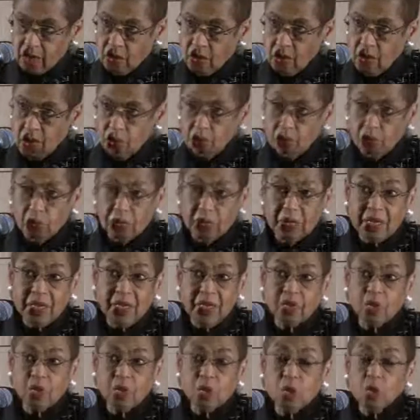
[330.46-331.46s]
you will
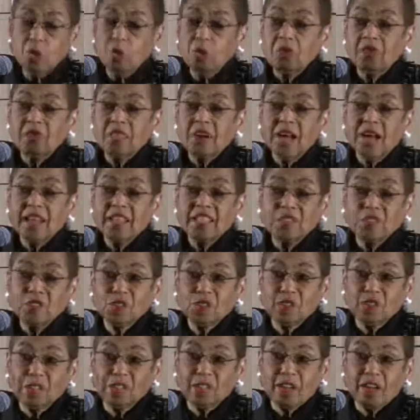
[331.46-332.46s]
be, you will find
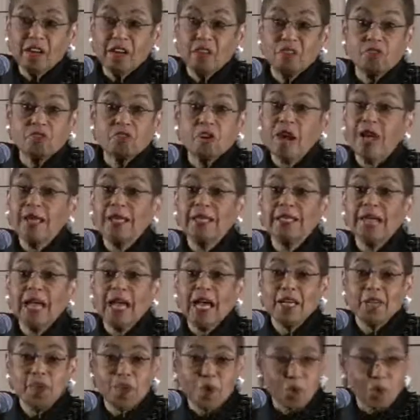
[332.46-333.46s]
yourself right
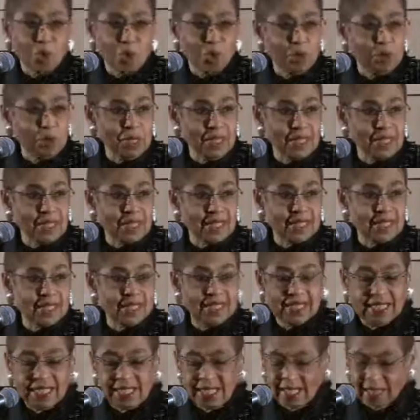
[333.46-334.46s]
at home in
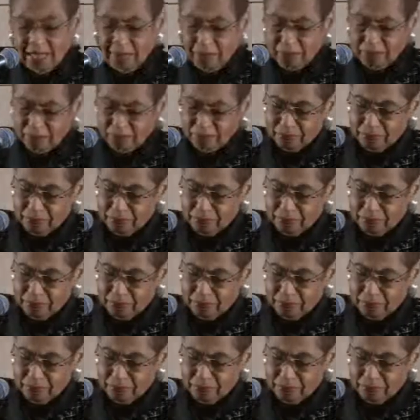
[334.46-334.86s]
this city.